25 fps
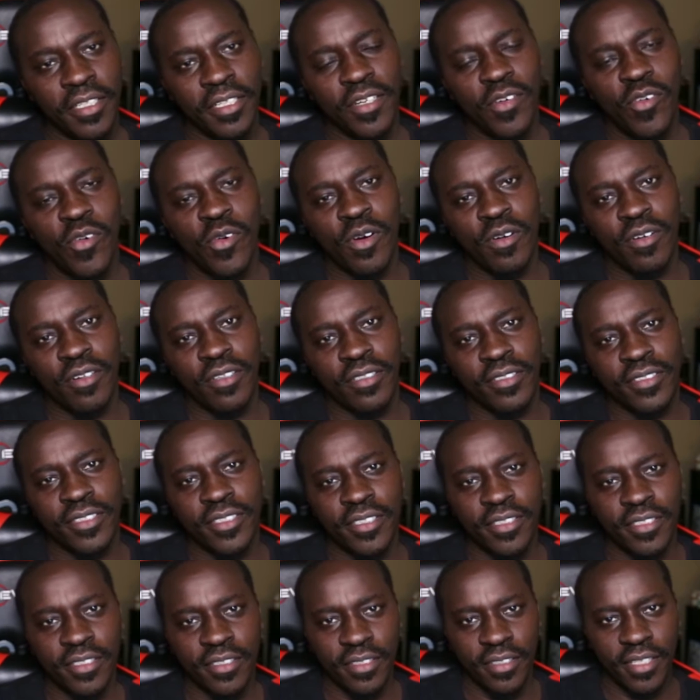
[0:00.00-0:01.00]
or
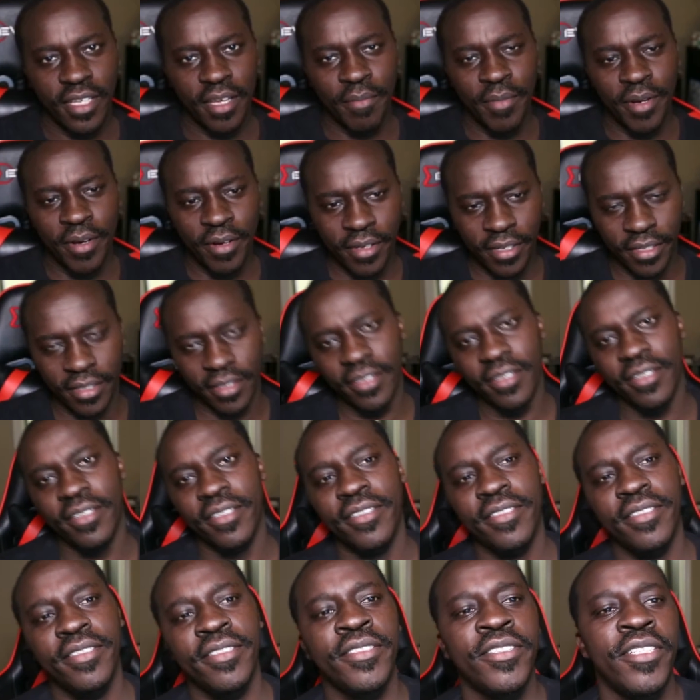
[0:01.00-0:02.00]
just American
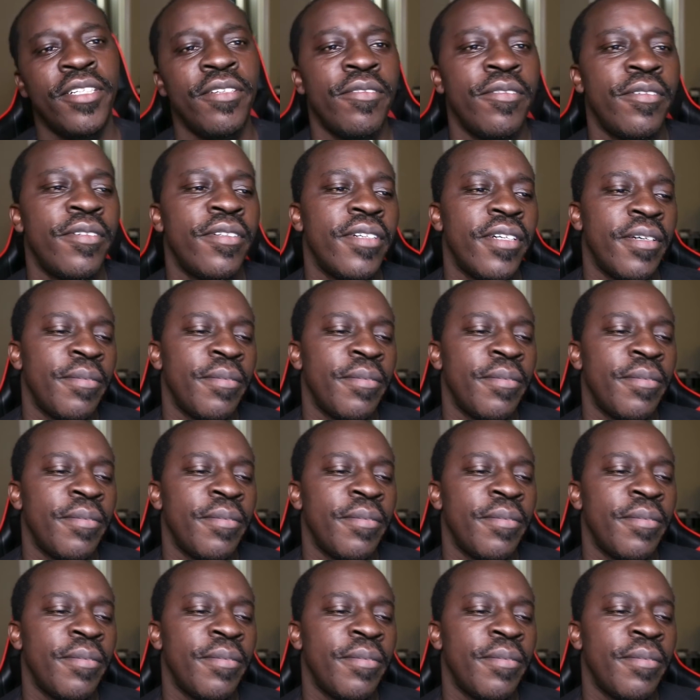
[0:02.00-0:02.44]
cars in general.